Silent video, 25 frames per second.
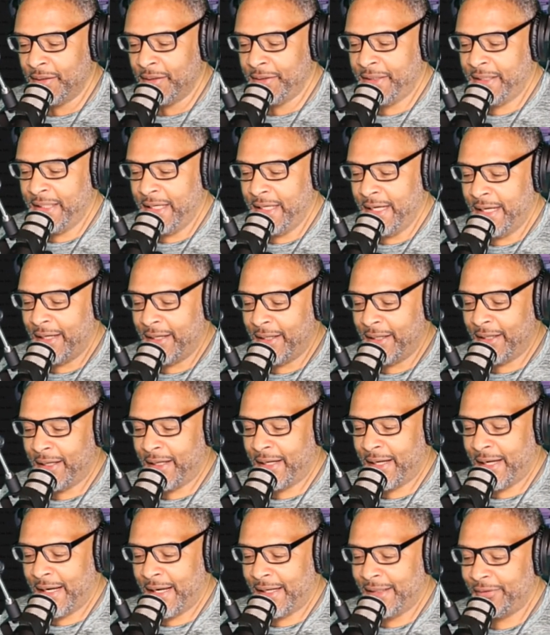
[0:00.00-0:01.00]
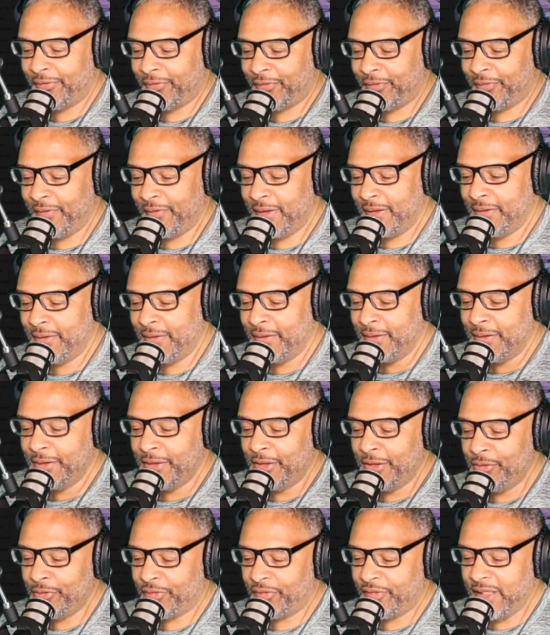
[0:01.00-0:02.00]
Yeah, I,
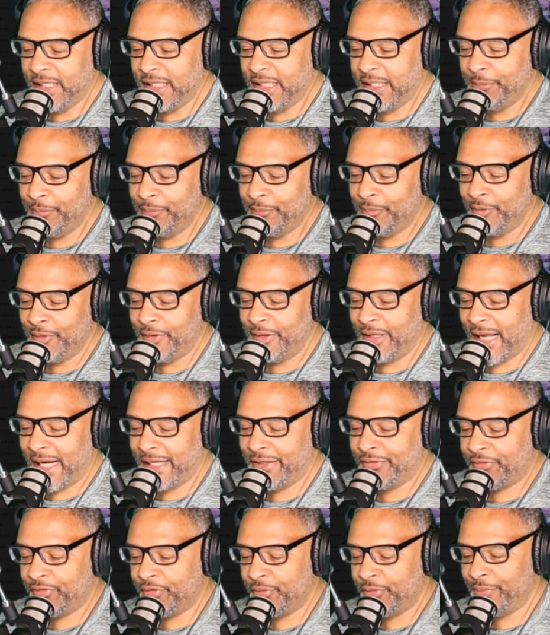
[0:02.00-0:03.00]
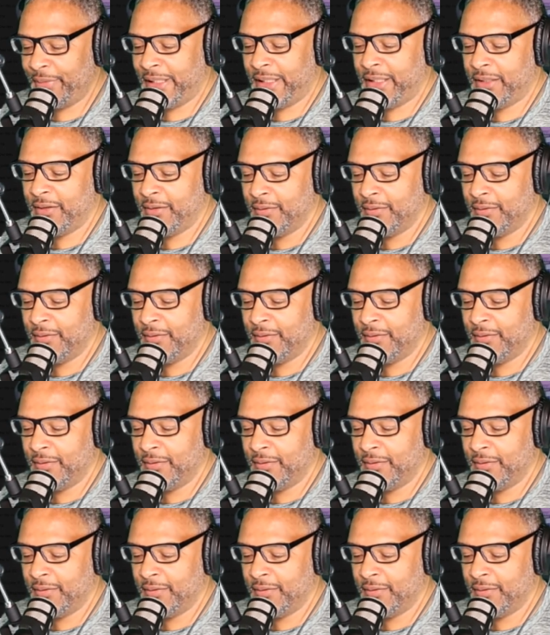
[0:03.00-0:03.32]
you seem nice to me.